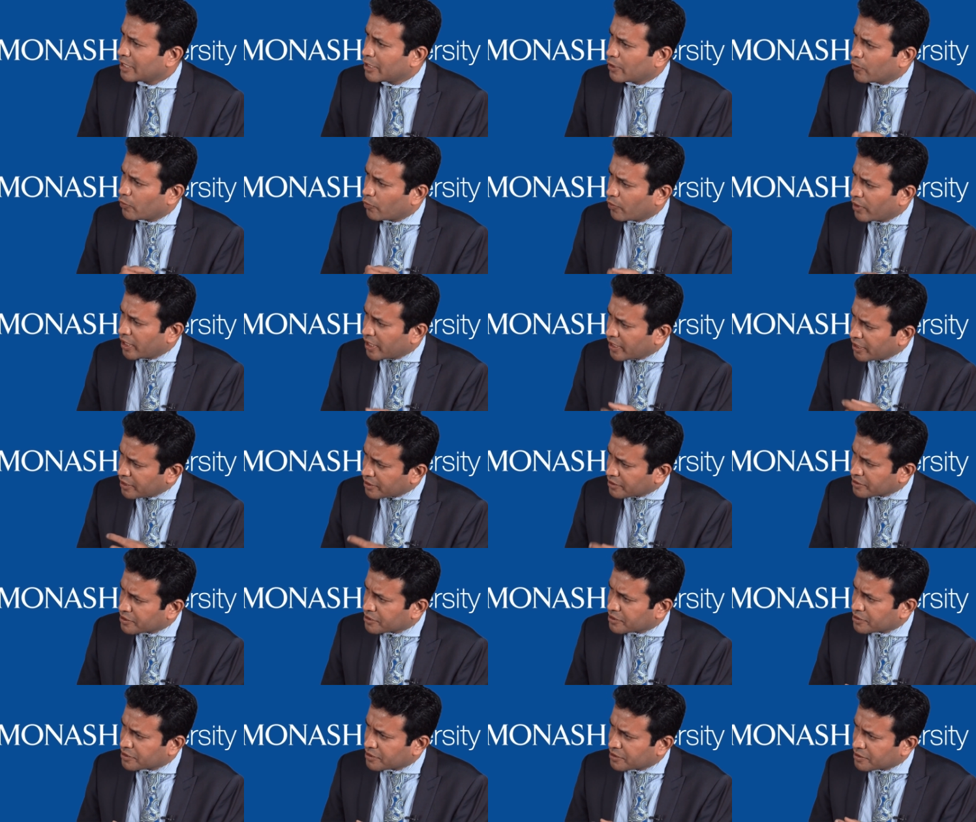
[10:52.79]
Where
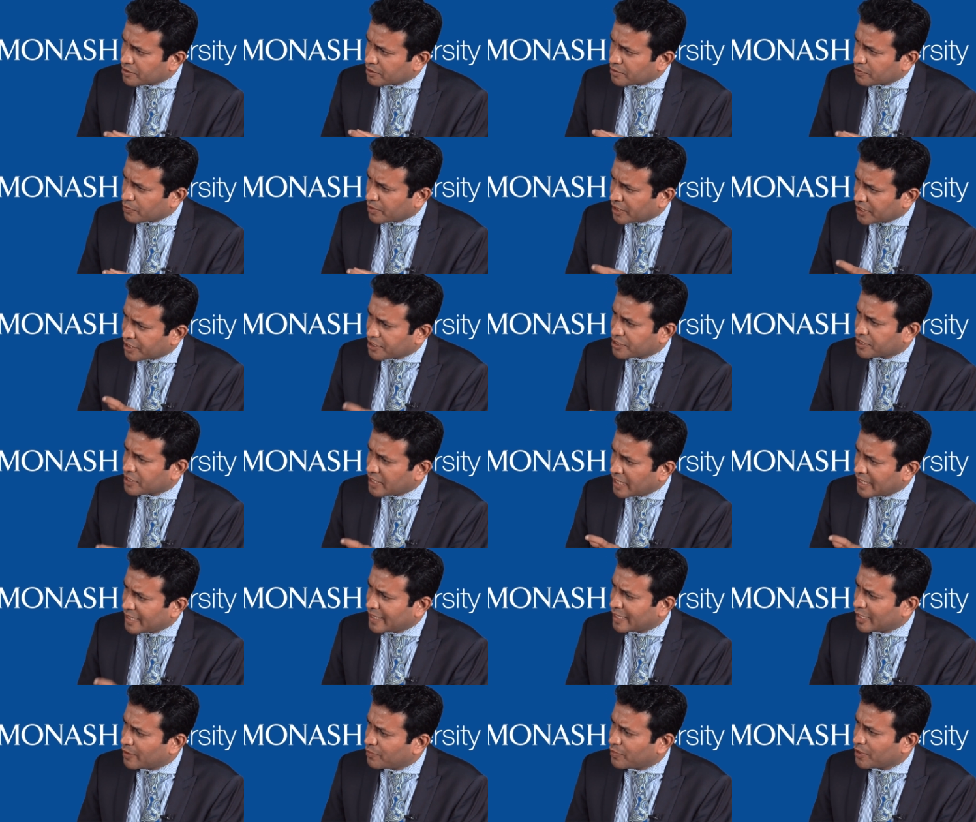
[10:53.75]
does
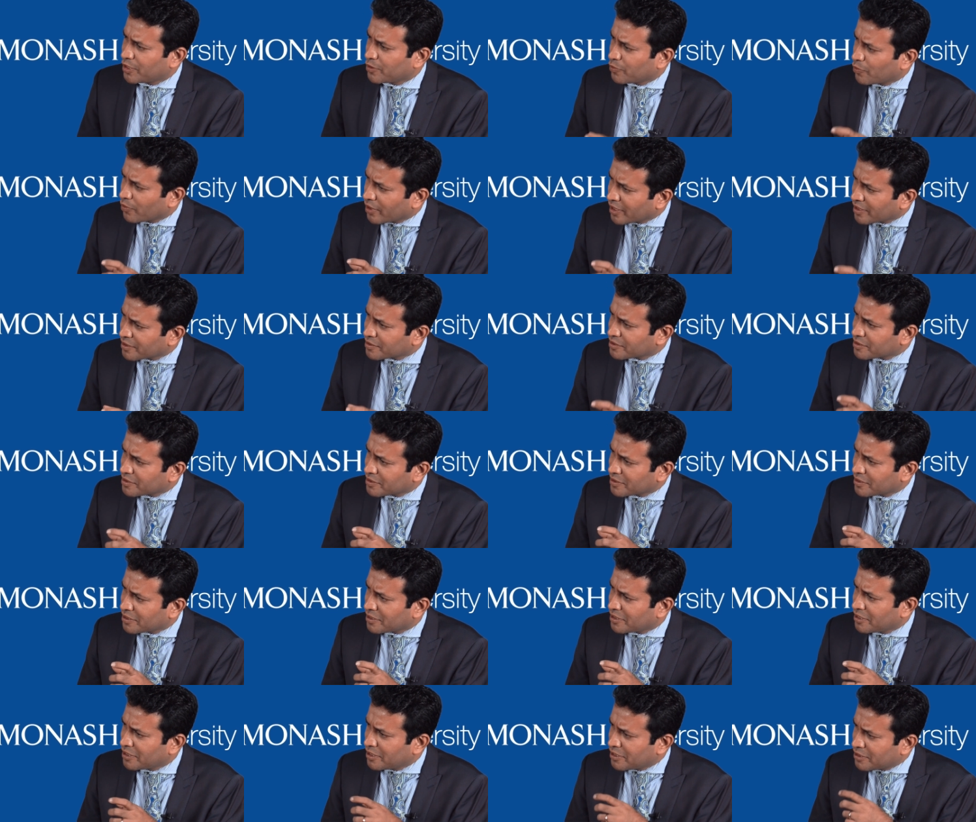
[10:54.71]
NAB, where does the
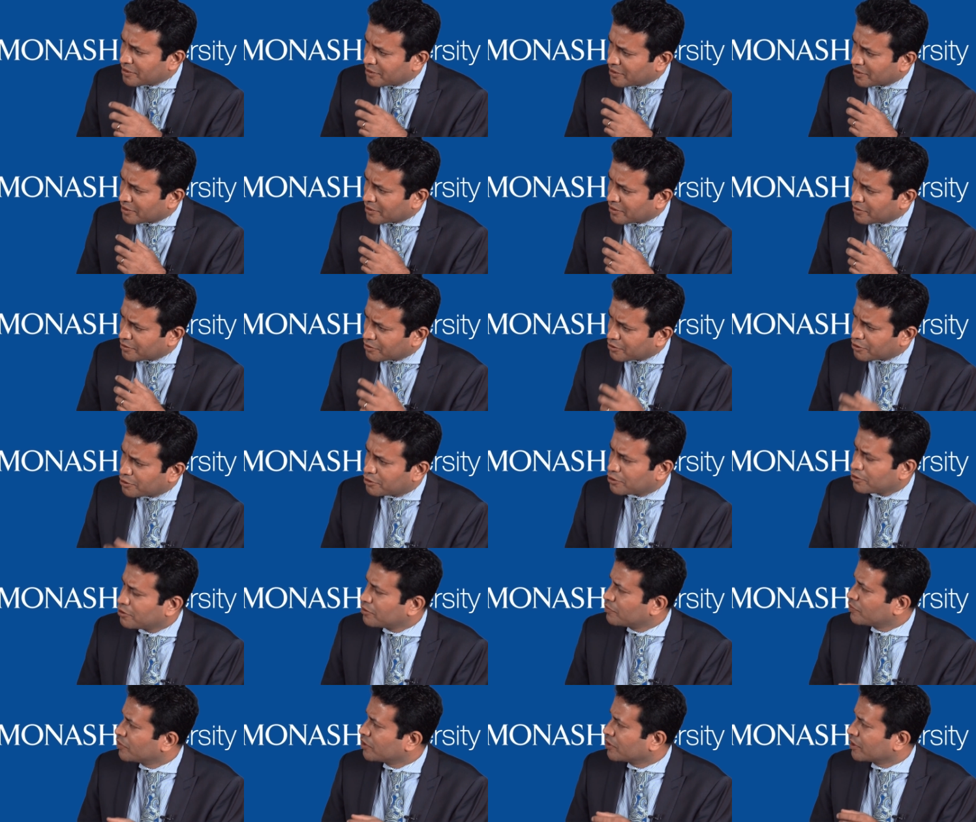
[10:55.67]

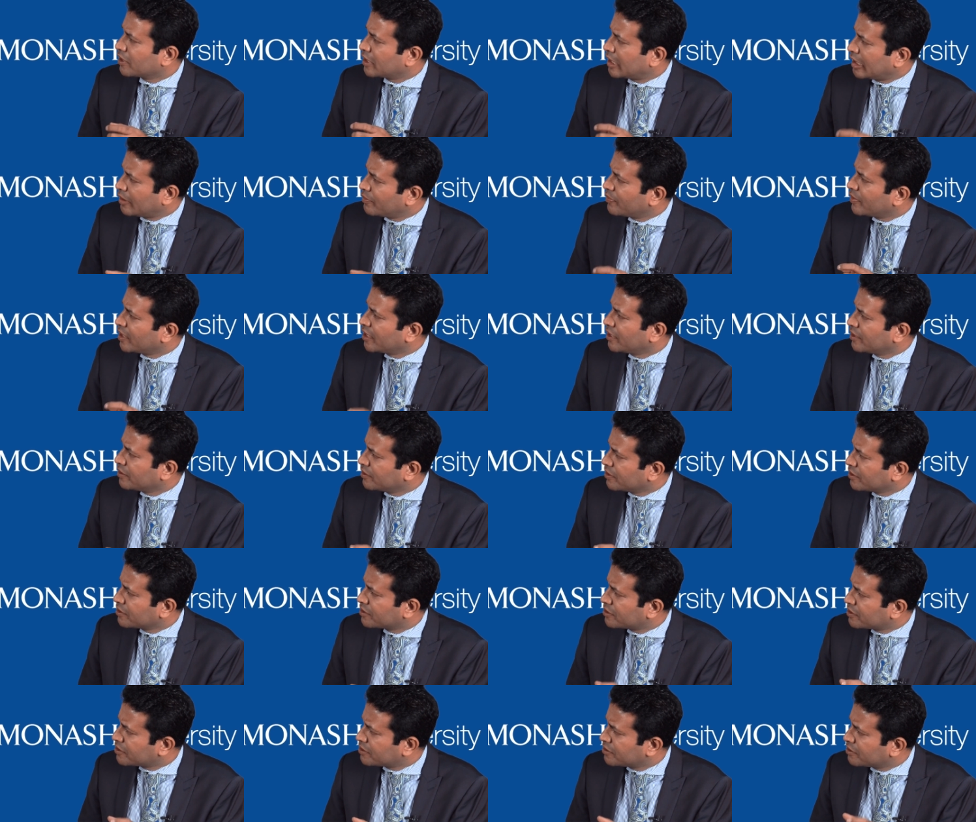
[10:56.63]
consumer come in
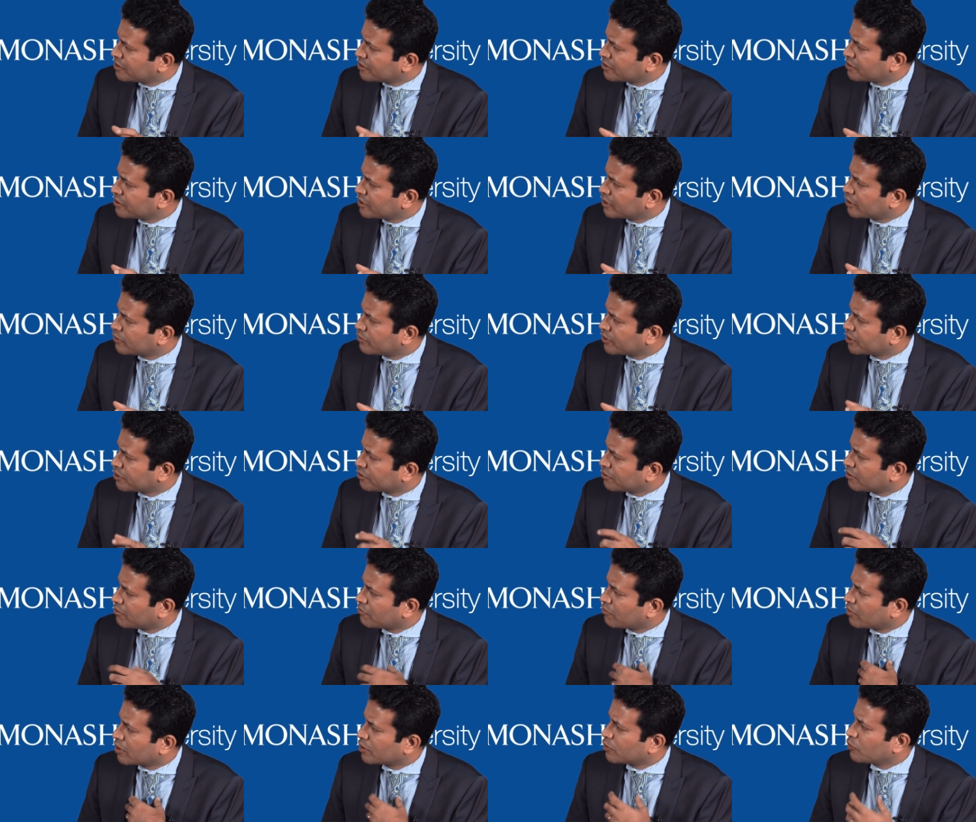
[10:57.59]
this equation of
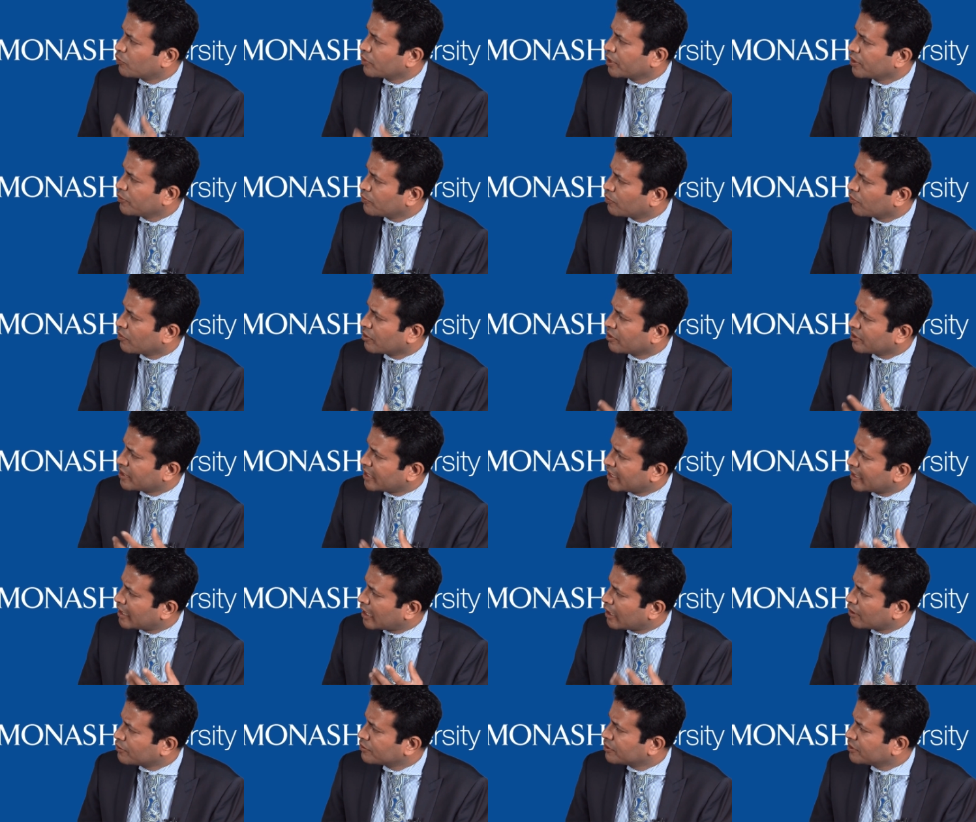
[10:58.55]
what we want and
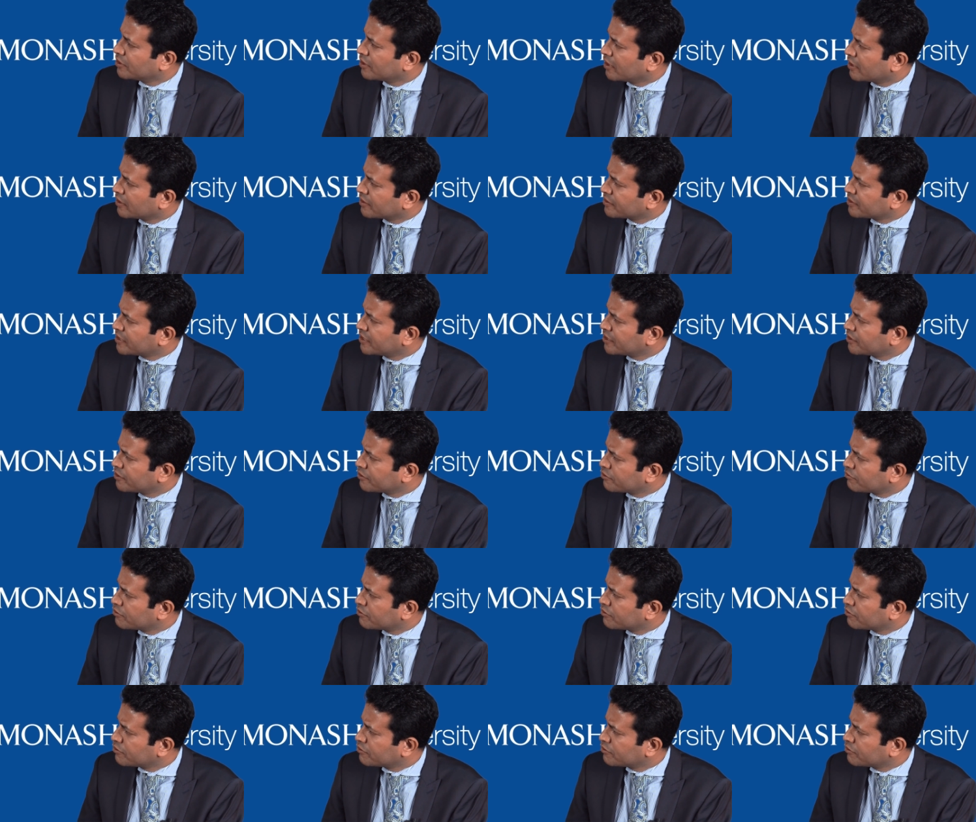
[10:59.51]
how the data centers